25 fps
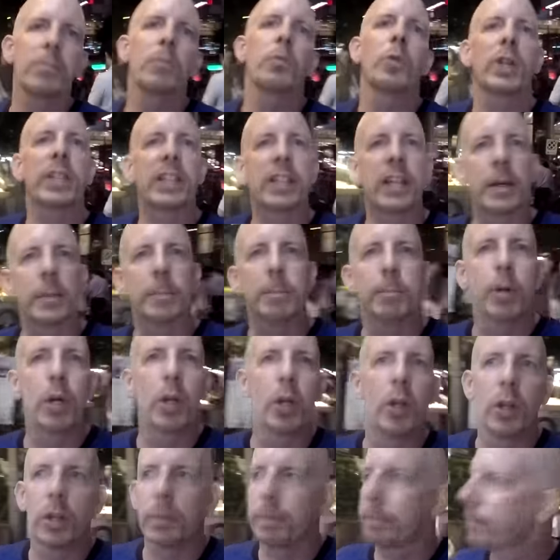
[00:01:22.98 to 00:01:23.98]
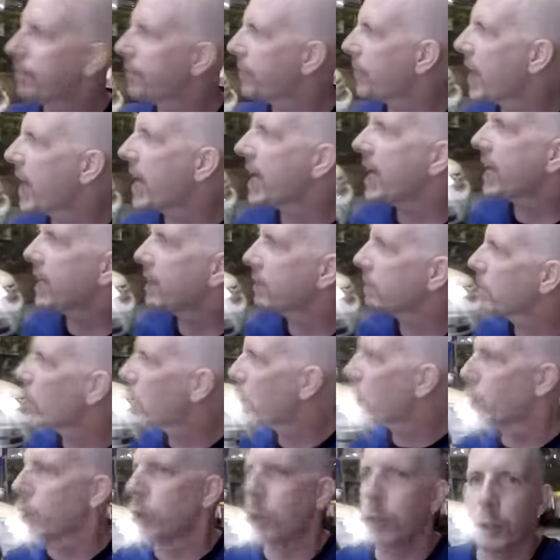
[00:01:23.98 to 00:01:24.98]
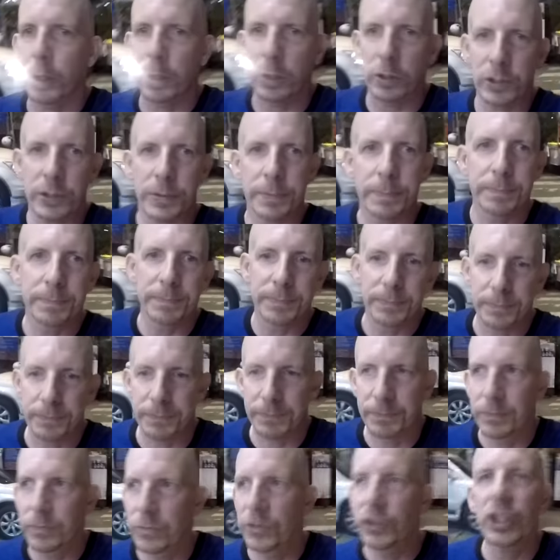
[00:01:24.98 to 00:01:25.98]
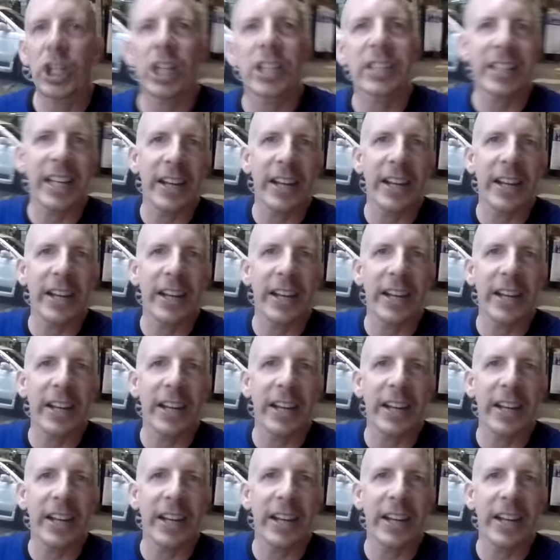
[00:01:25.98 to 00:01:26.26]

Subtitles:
with the bull thing Hooters. Just